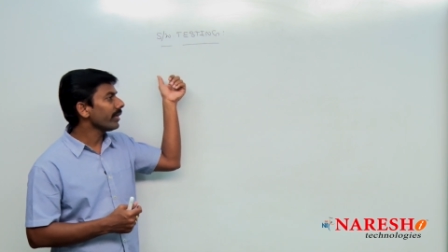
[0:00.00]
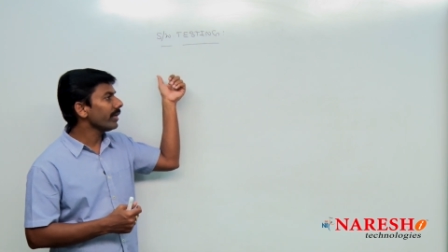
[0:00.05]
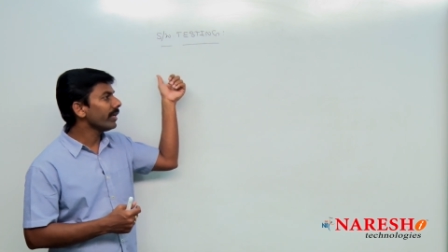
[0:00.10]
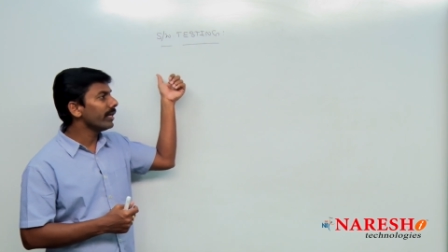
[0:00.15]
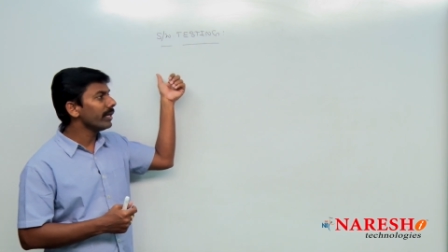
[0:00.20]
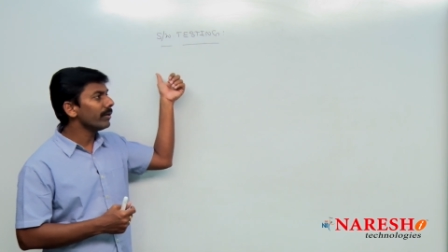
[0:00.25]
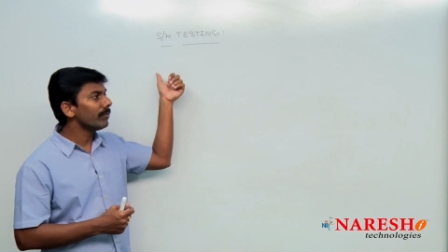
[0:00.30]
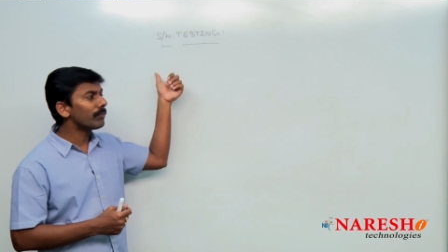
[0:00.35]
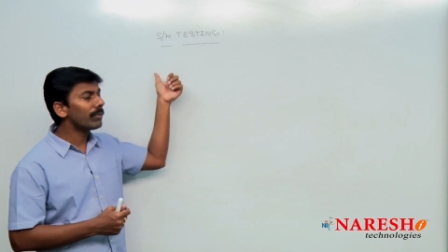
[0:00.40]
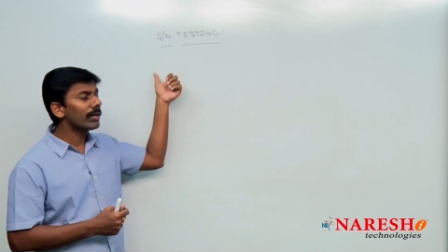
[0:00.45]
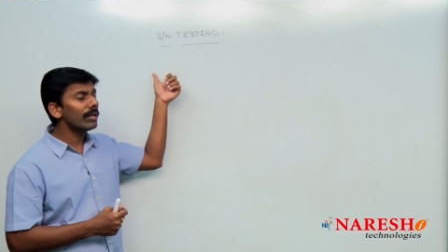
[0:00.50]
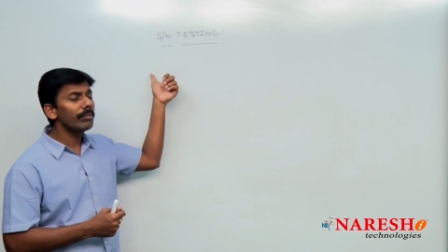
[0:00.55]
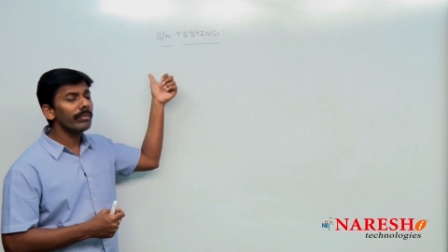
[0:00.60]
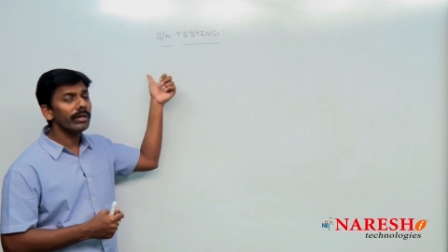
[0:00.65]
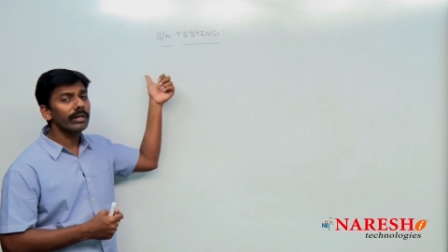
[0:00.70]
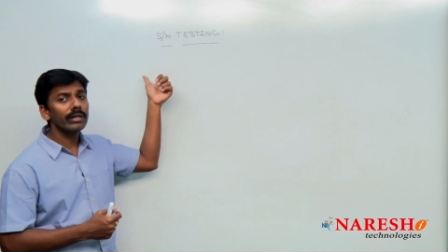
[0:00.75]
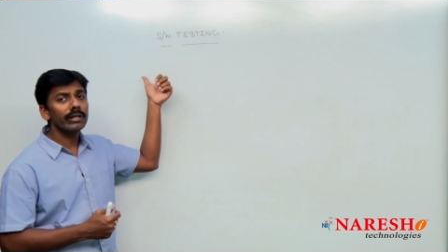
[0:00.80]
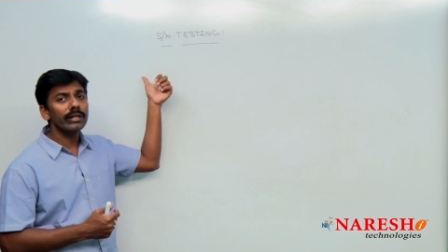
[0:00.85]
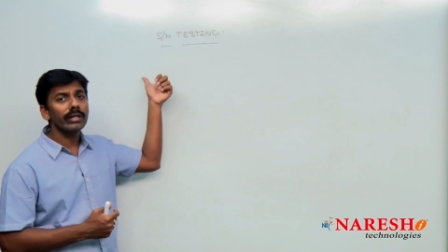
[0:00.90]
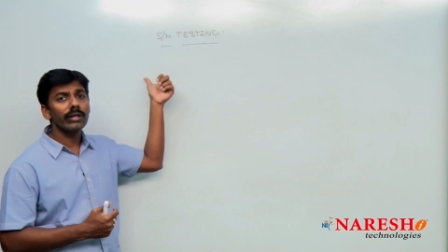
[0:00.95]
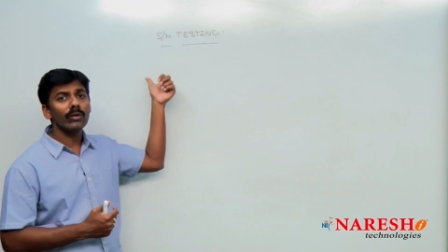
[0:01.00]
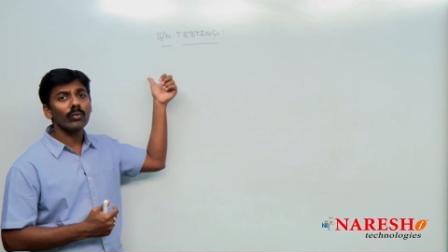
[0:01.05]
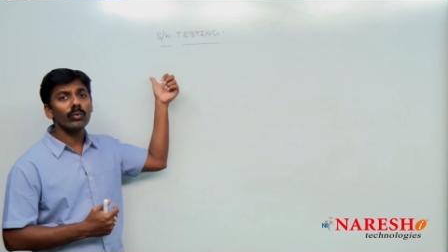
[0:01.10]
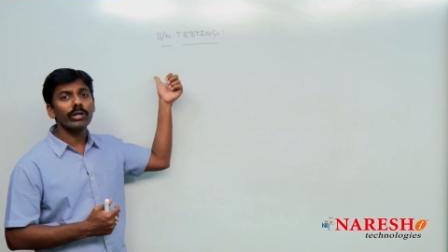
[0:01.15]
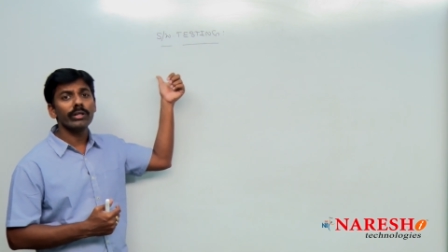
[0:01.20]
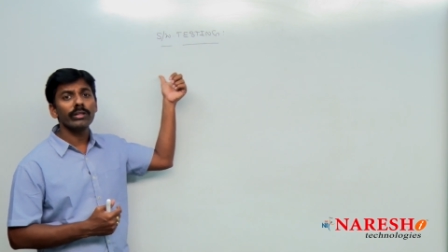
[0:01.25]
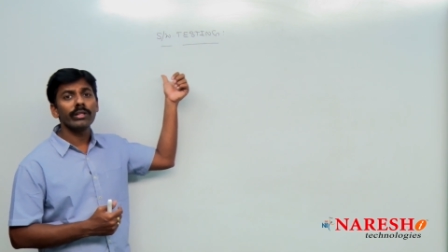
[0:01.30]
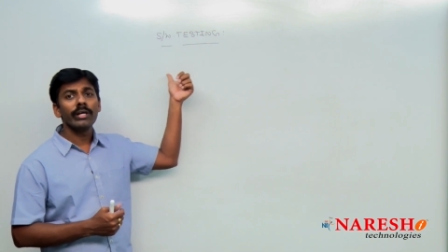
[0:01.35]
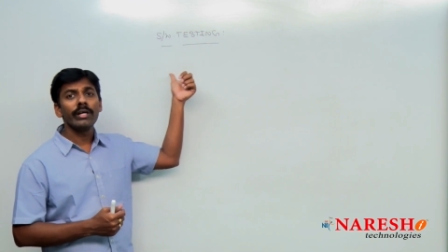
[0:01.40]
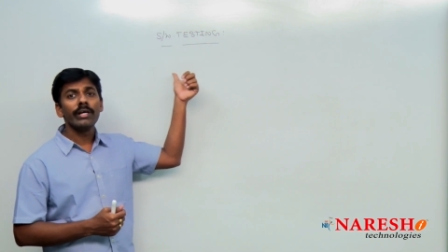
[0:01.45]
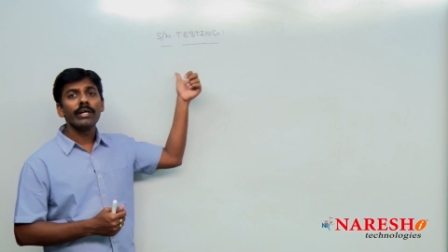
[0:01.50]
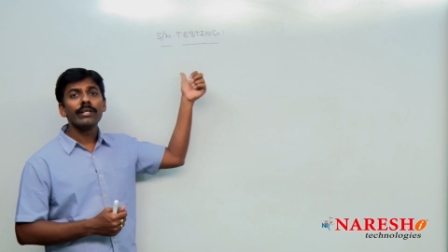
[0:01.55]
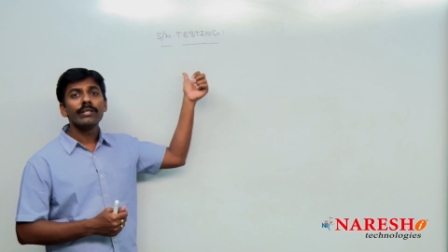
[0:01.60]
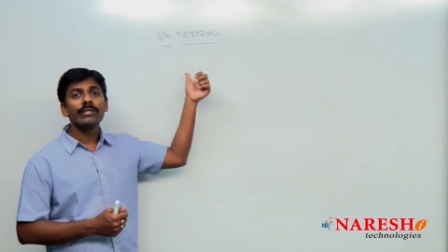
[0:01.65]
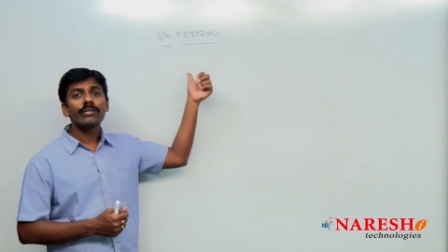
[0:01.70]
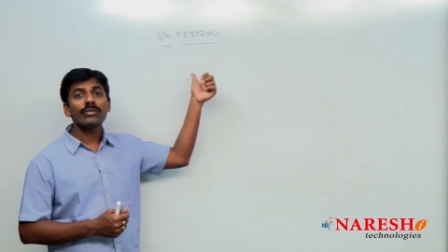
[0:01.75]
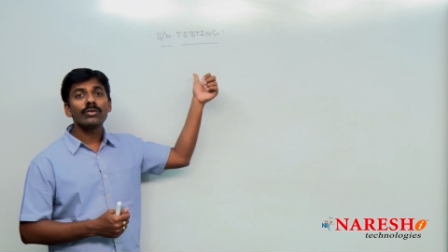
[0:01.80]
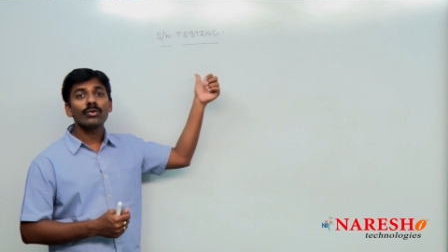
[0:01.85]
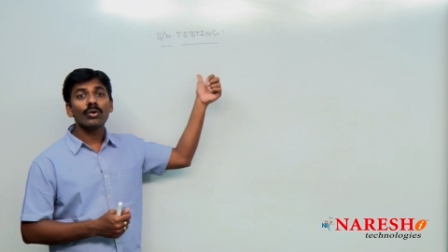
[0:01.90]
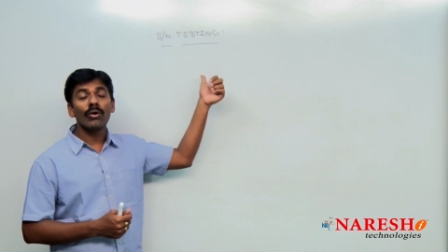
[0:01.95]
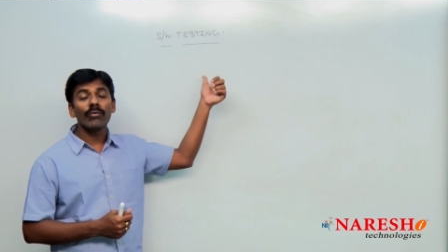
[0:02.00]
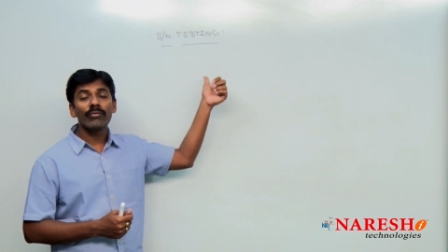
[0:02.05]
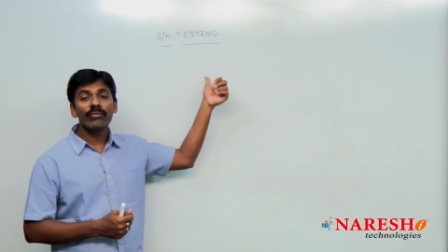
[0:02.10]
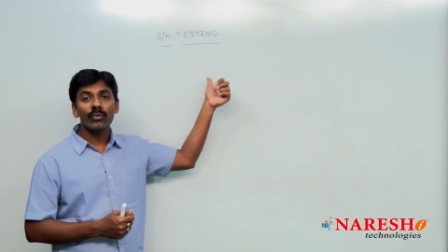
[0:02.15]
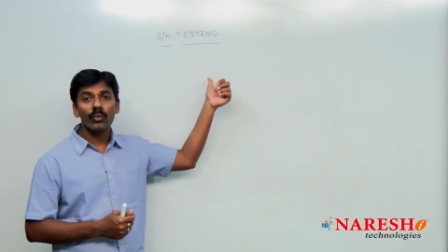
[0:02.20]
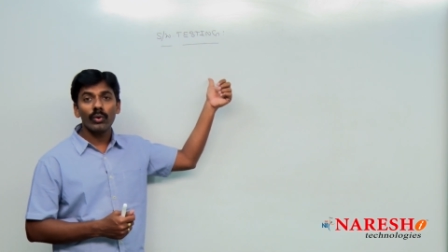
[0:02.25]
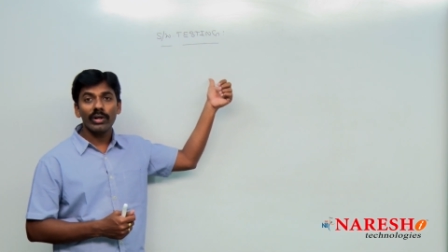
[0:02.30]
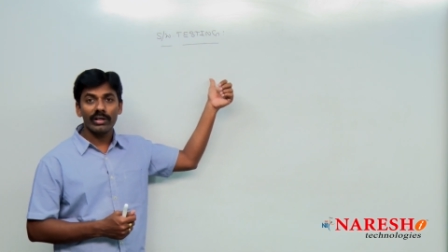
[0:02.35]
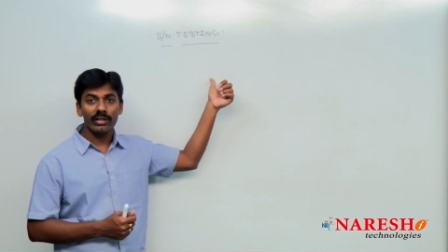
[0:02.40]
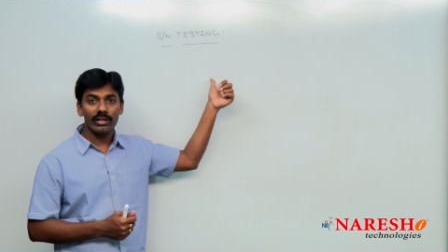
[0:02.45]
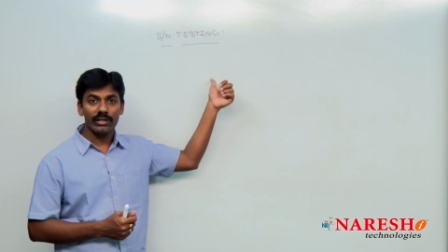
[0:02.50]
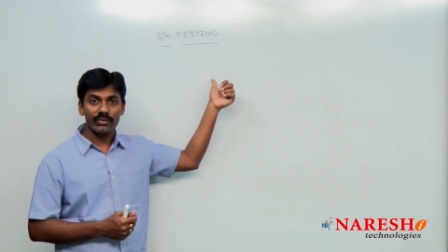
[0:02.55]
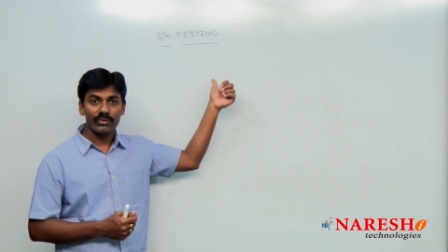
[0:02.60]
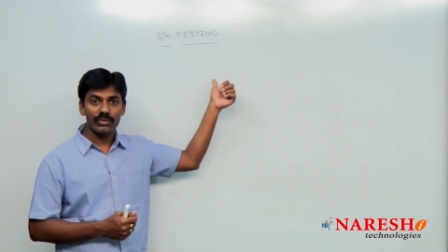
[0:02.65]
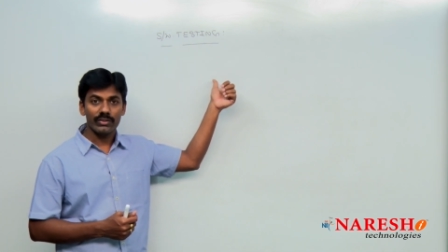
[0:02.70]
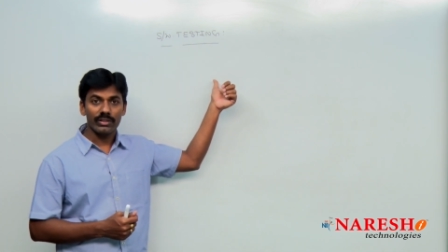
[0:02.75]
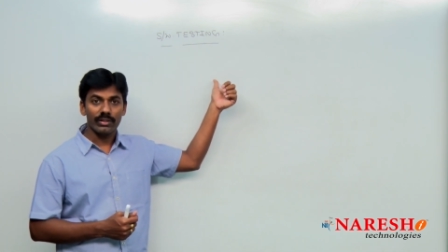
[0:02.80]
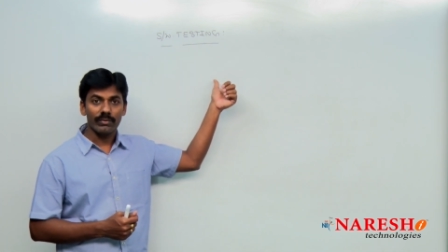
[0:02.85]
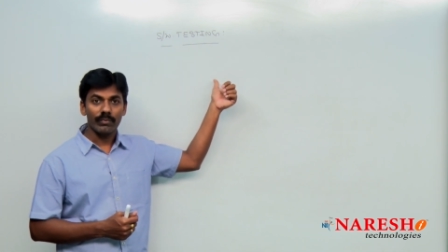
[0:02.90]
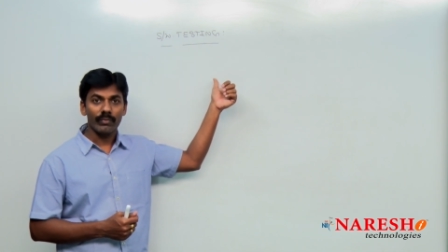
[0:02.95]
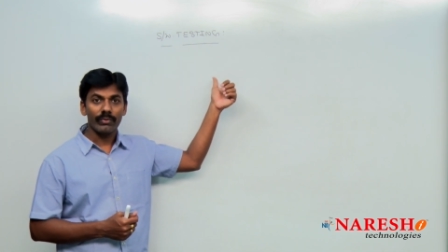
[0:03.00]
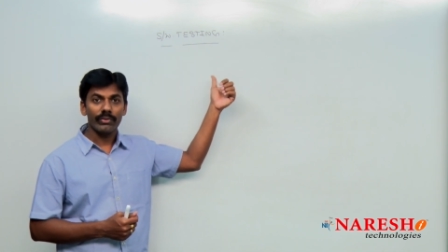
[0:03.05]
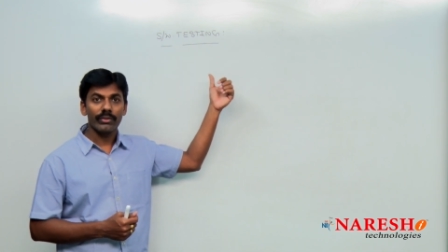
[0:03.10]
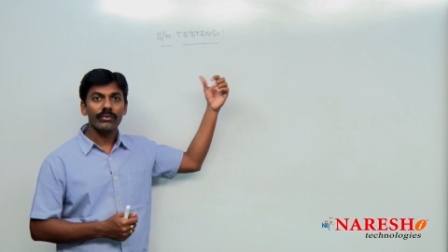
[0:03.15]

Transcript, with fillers: in implementing with software testing.